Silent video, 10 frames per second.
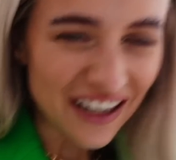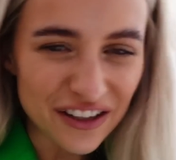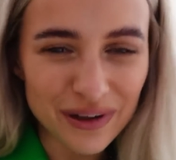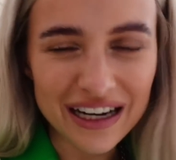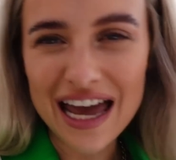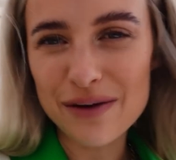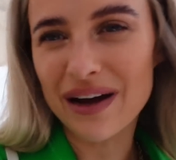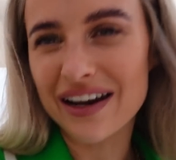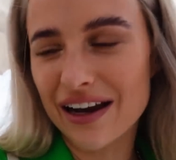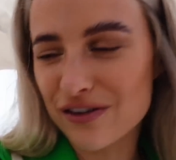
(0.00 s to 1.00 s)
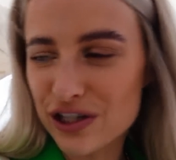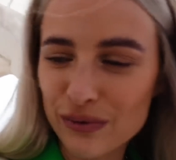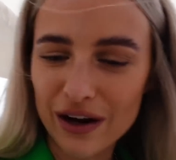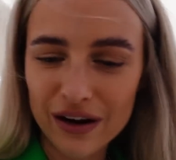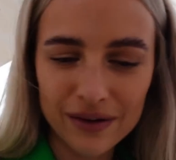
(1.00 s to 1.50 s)
So we're gonna head back now
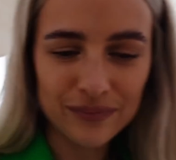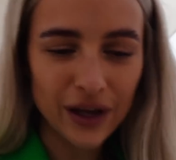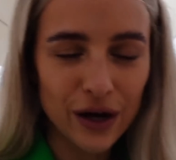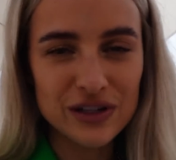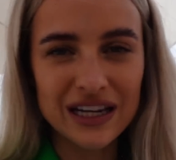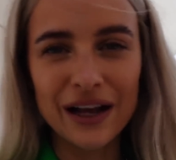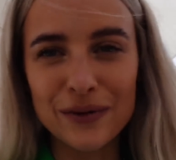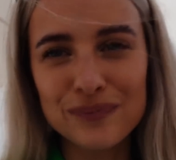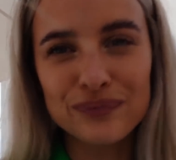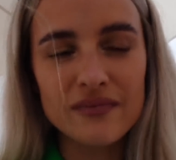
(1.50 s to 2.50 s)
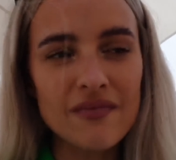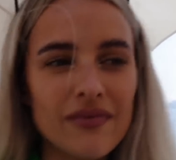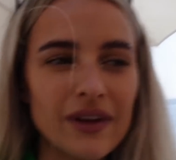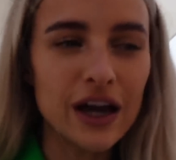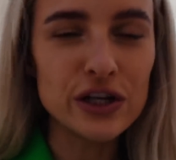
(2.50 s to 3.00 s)
to our hotel,
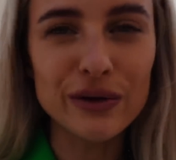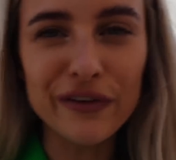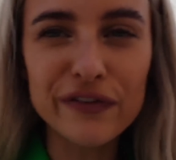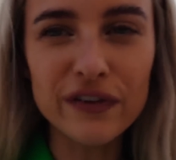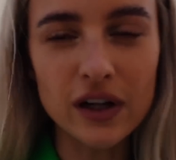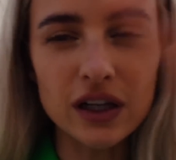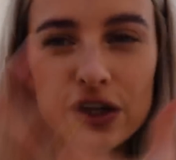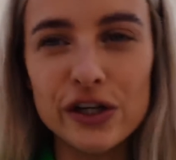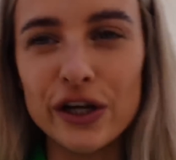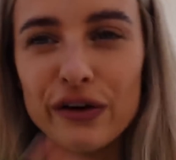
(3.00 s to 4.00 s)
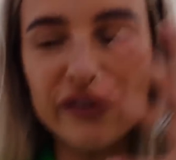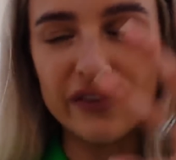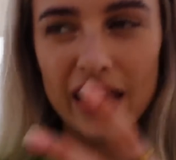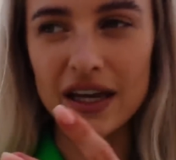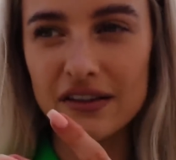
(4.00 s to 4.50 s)
do a full new
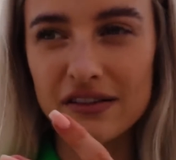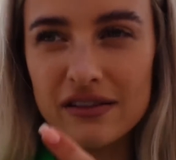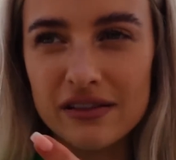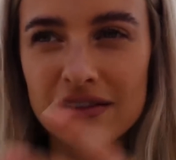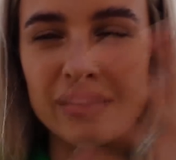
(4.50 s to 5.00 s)
face of